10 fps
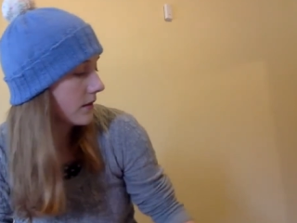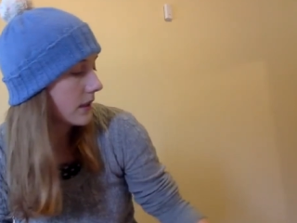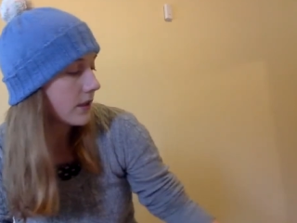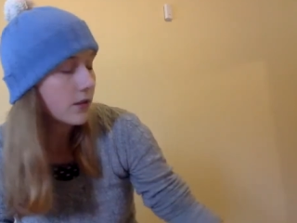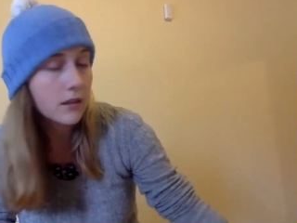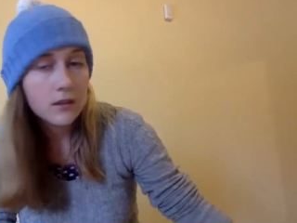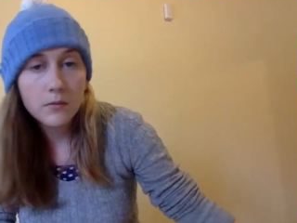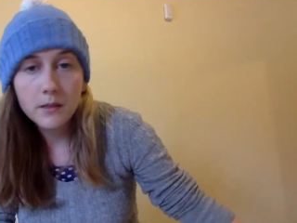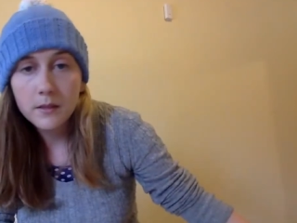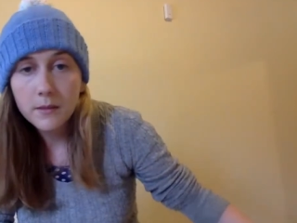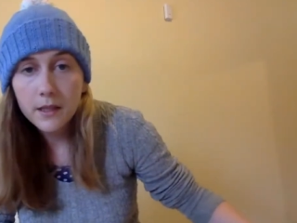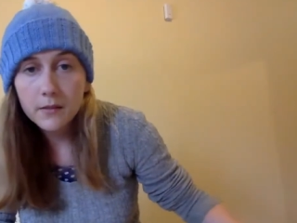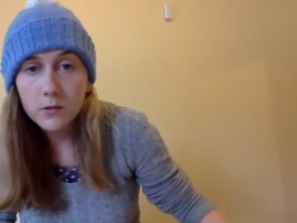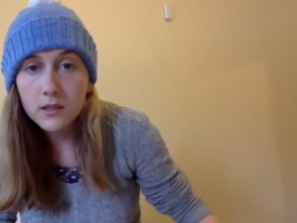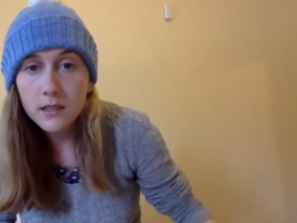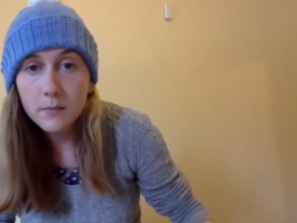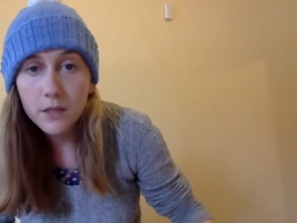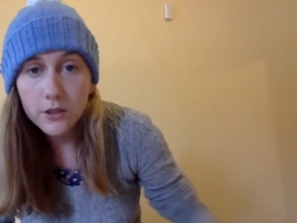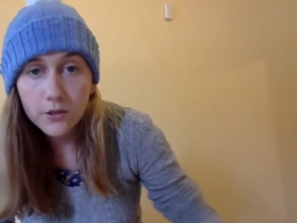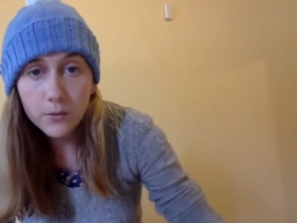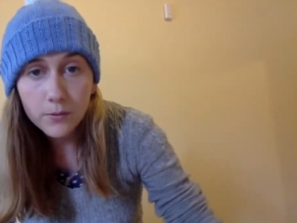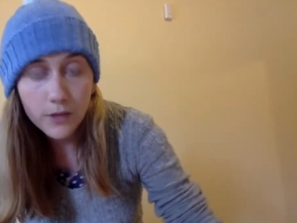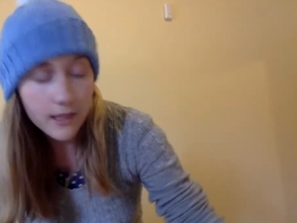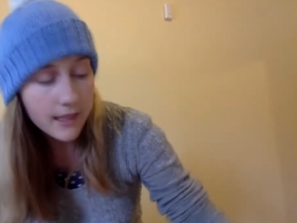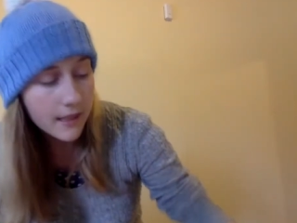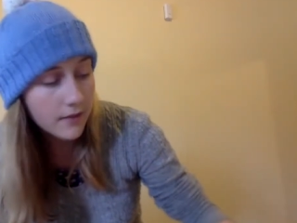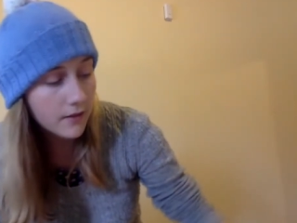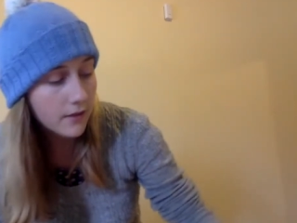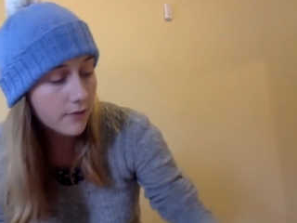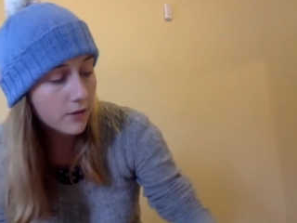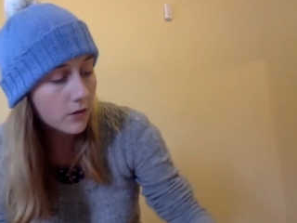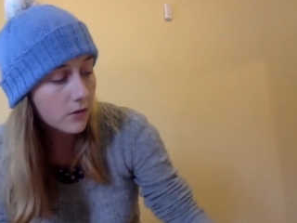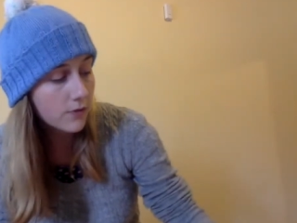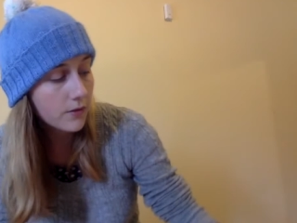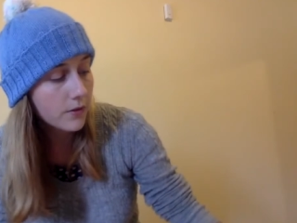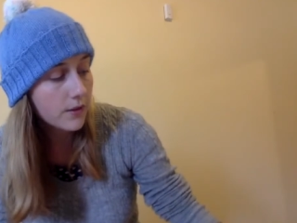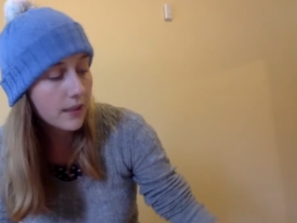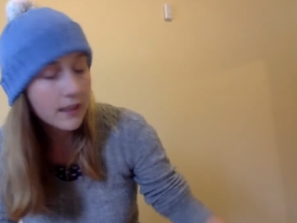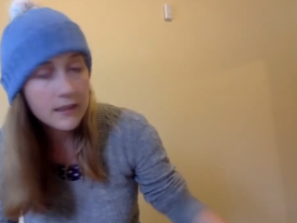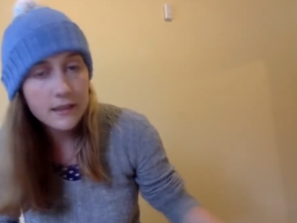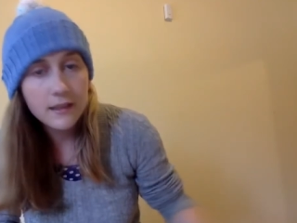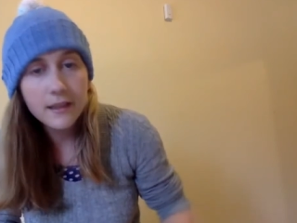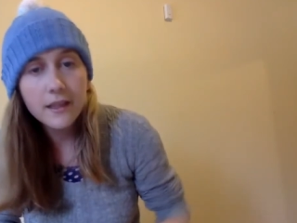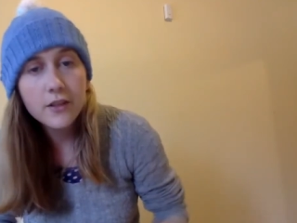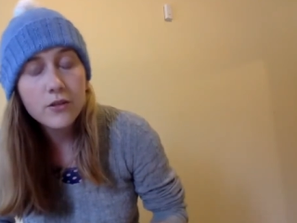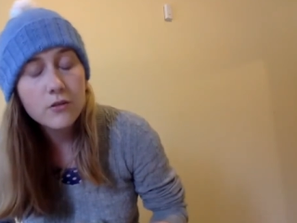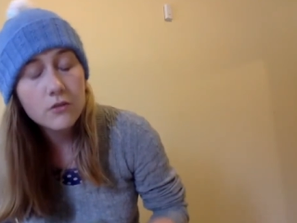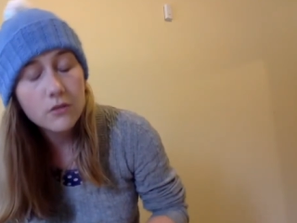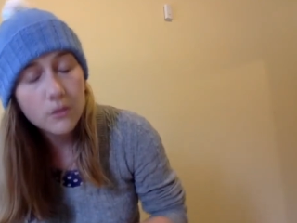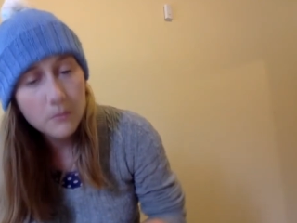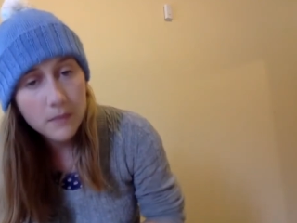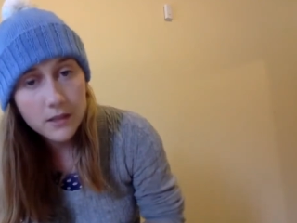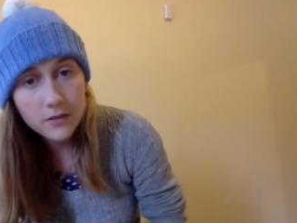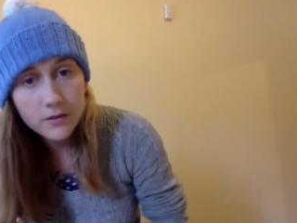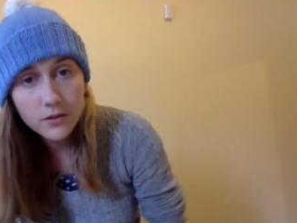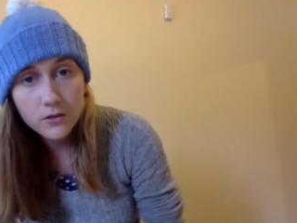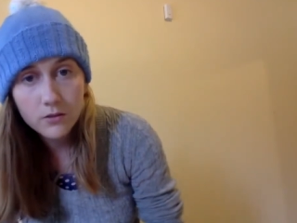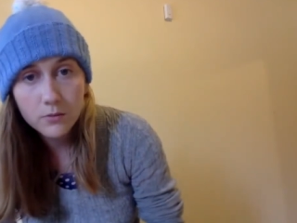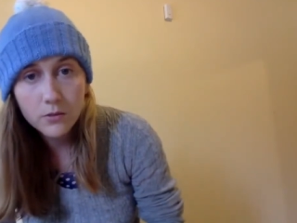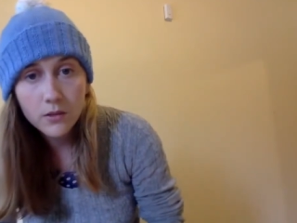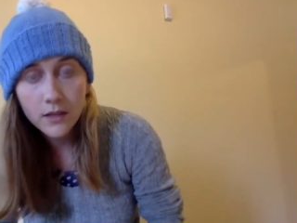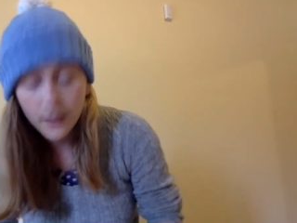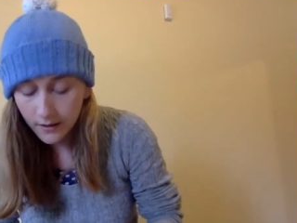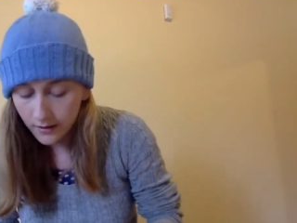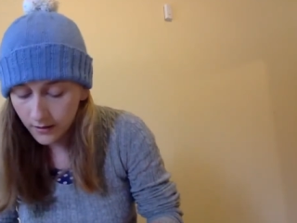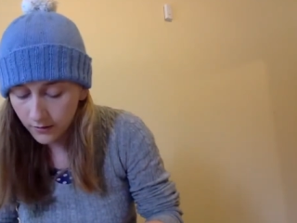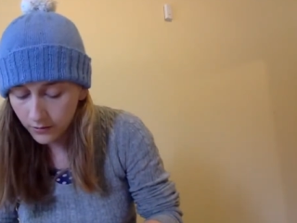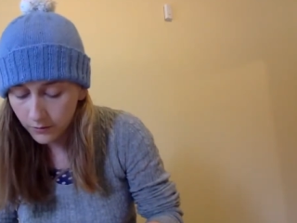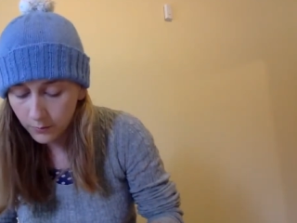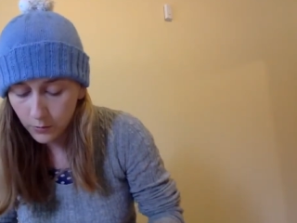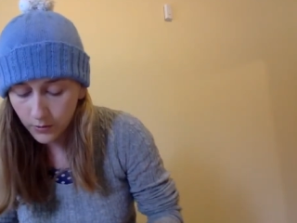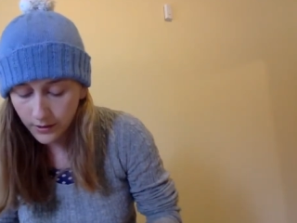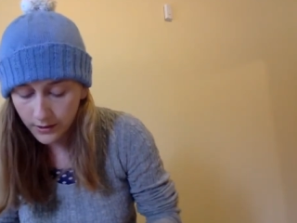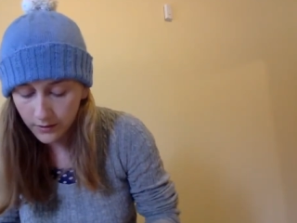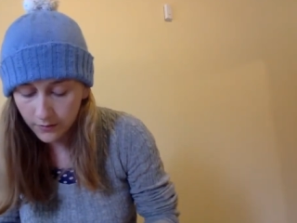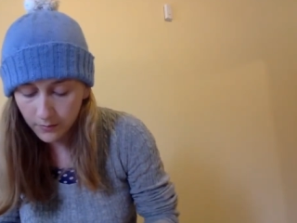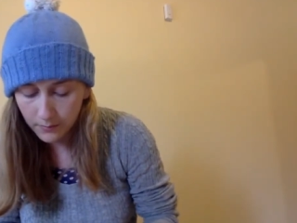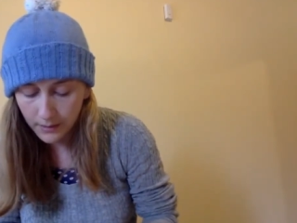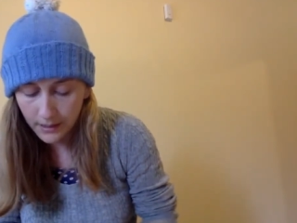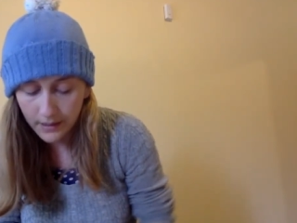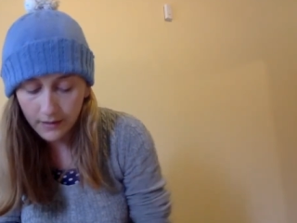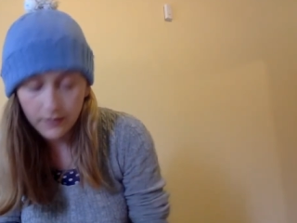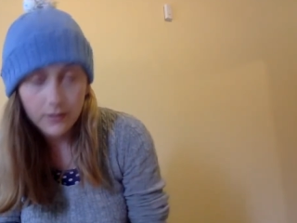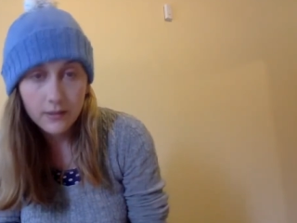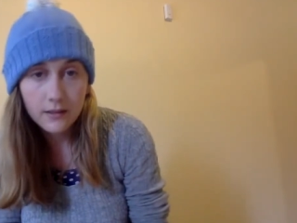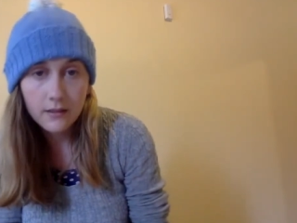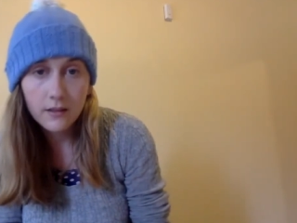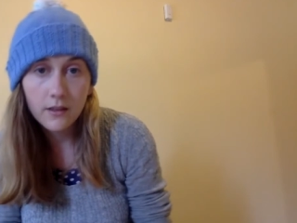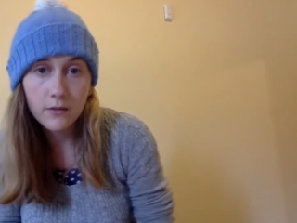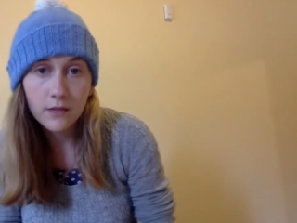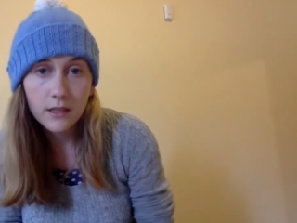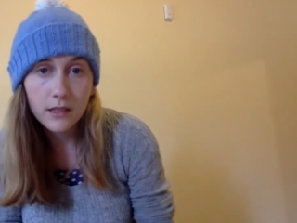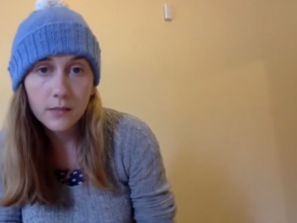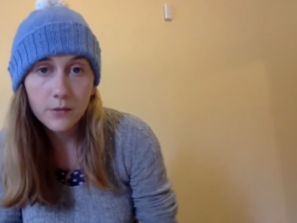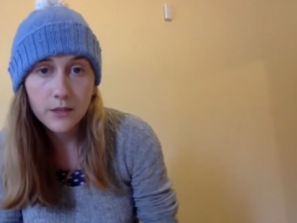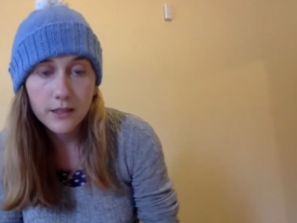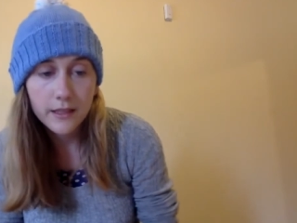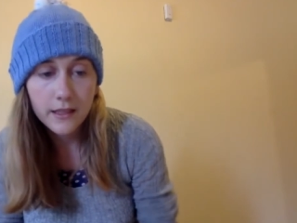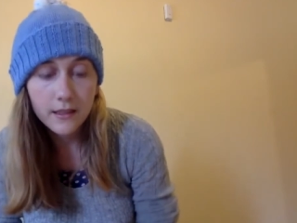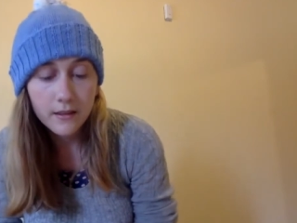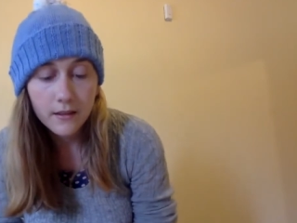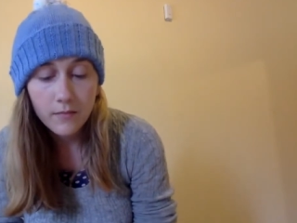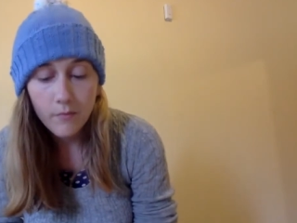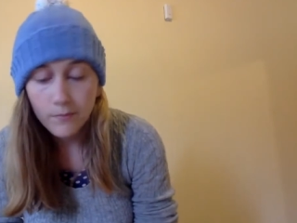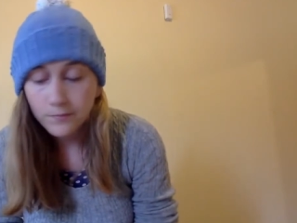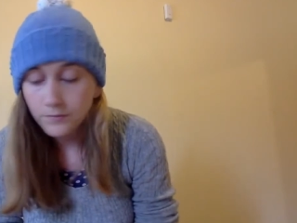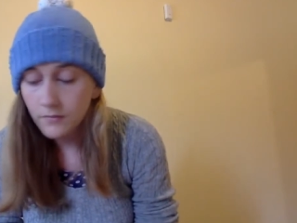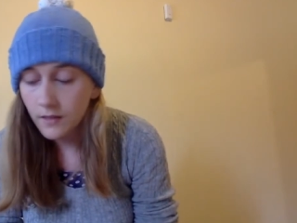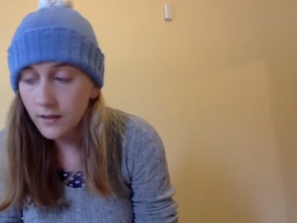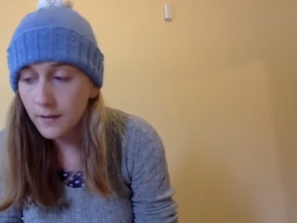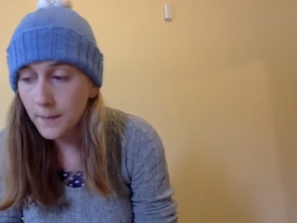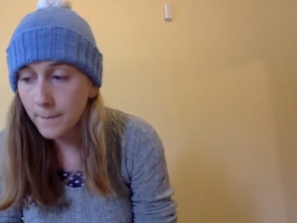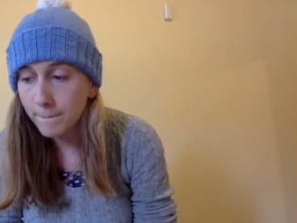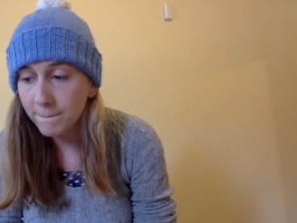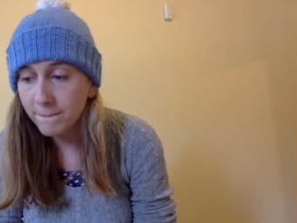tell you a little bit about what's in my shop right now. I've sold a few things. Thank you so much for your support. If you've bought things from me, I just, I really appreciate it. Um,